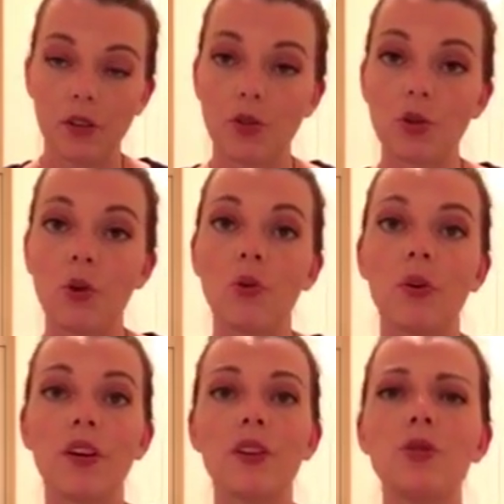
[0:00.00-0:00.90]

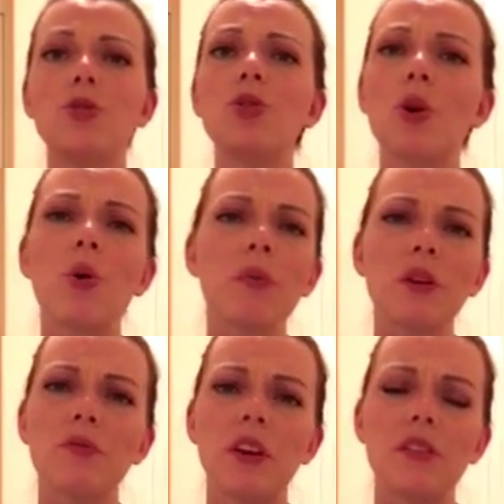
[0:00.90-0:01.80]
So don't be
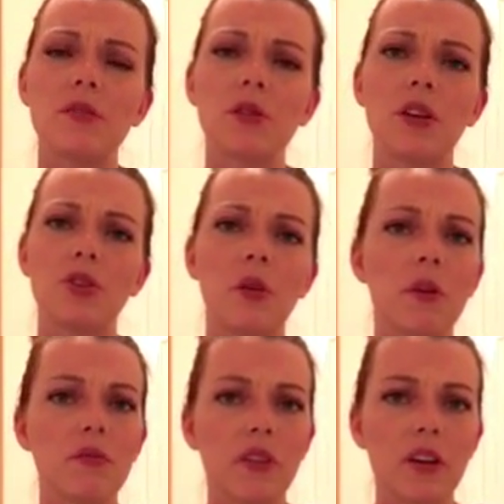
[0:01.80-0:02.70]
afraid to start. Don't
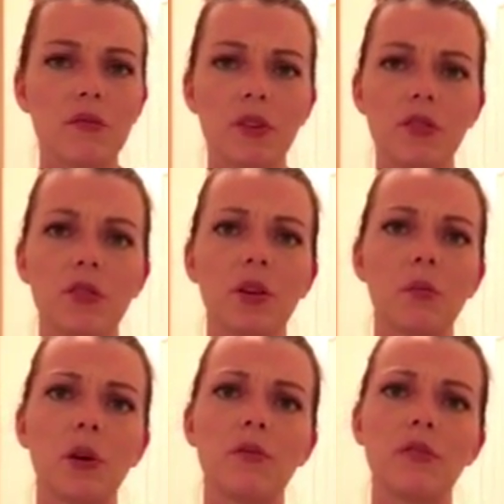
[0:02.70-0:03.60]
be afraid for it to look
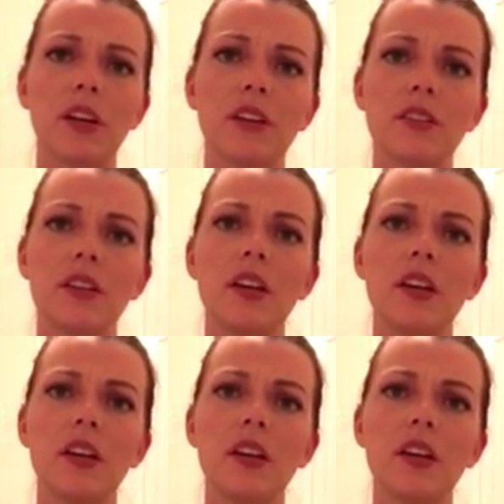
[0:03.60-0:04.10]
perfect.